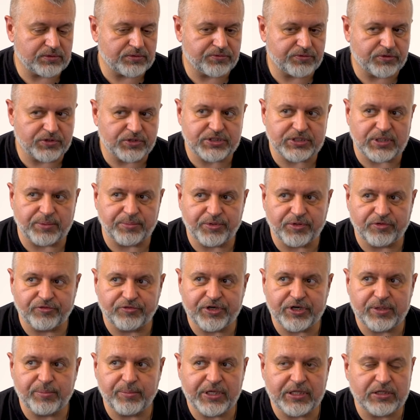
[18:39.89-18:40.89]
for example,
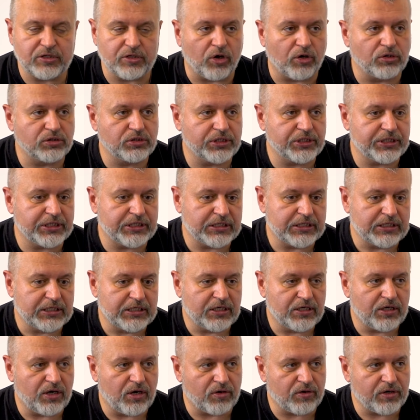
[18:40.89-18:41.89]
we remain only
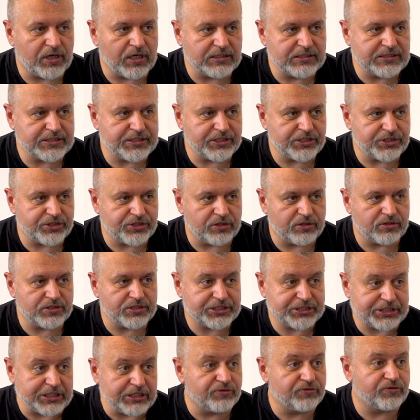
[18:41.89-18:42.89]
organization who
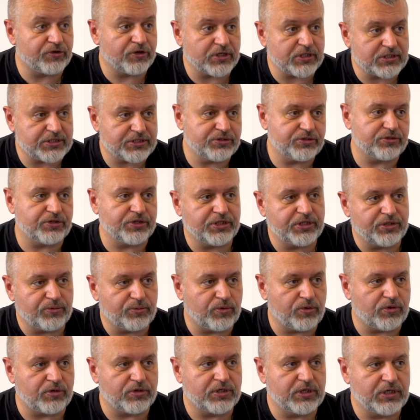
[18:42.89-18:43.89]
still works during the
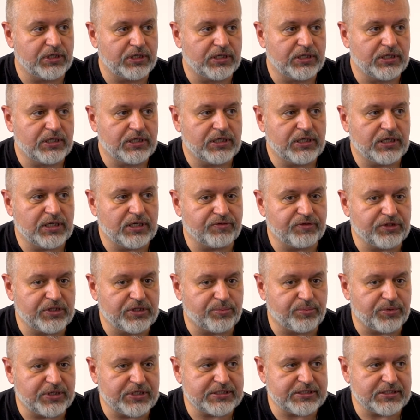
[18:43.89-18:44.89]
war with
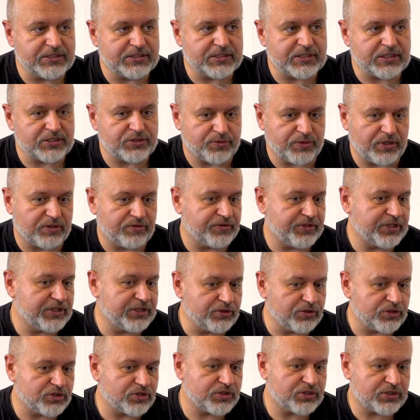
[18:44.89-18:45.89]
the prisons as well, with
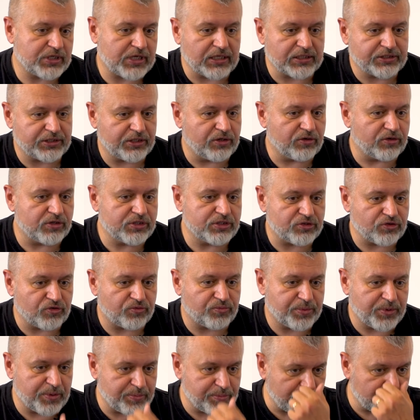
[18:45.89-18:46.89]
those categories
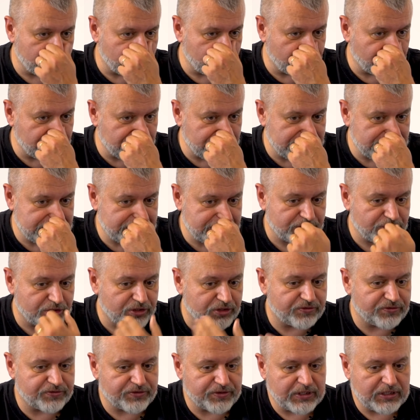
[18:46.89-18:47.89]
of people who we
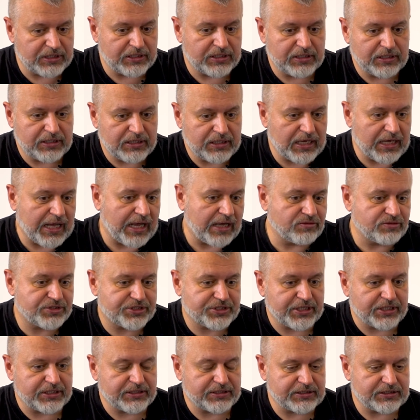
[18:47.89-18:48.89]
serve
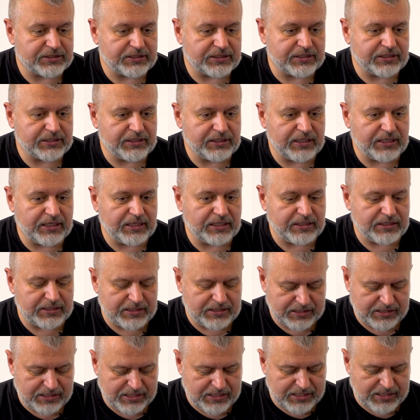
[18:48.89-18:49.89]
outside.
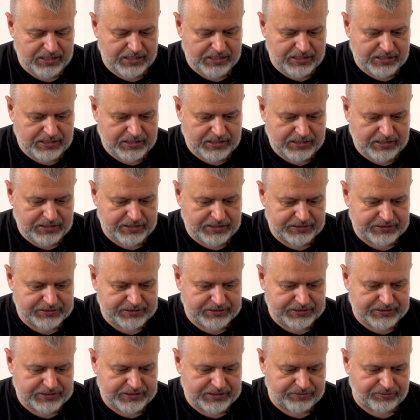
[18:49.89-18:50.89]
And this
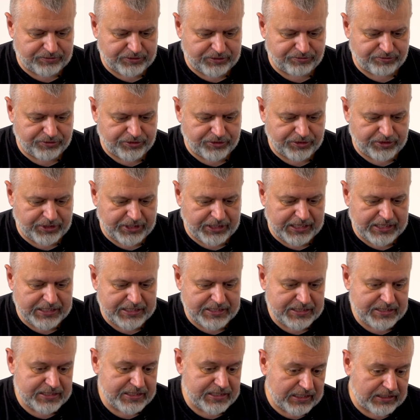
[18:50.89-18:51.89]
is our work.
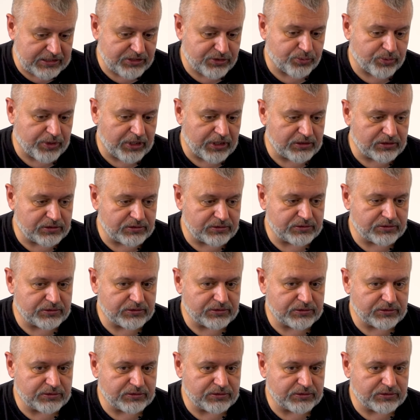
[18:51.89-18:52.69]
And as well,